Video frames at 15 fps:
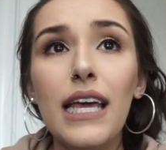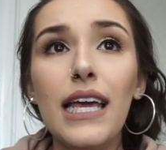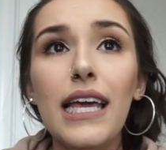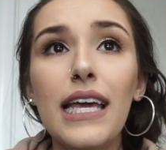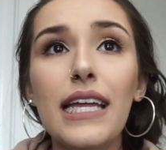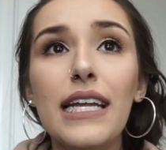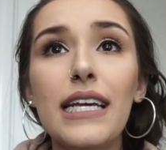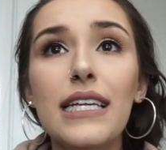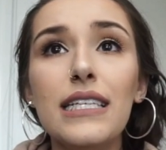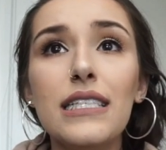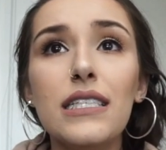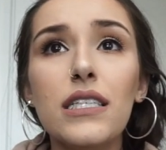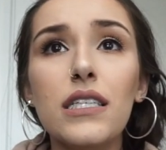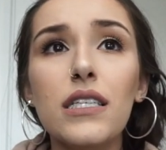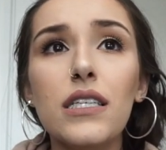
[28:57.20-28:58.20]
it
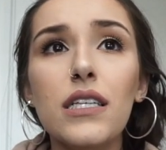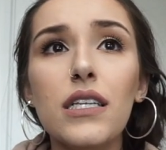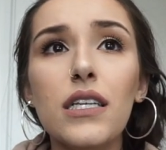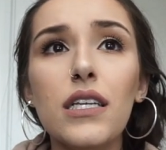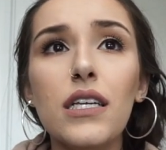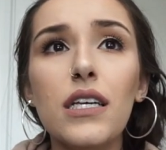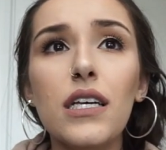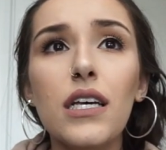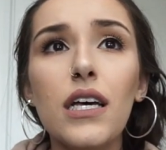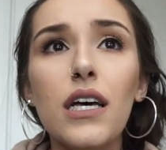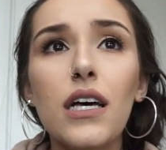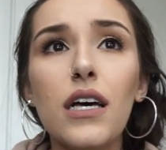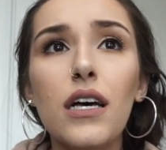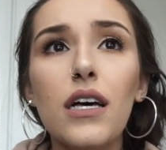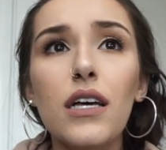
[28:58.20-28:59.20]
is
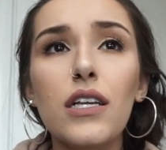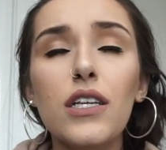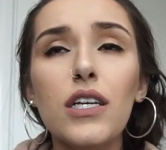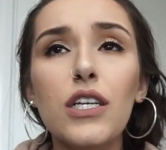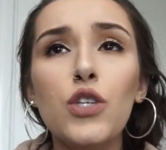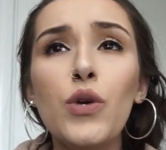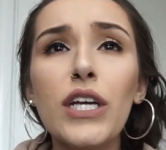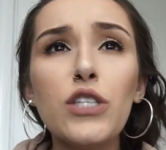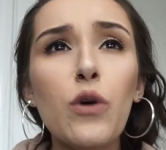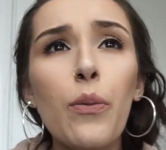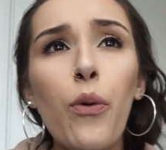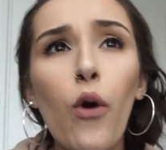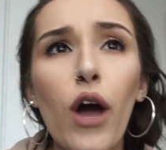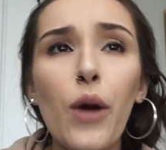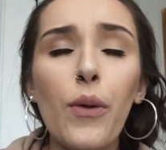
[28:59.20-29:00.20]
you get to a
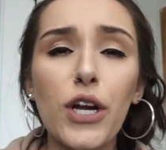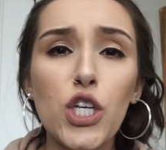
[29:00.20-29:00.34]
point where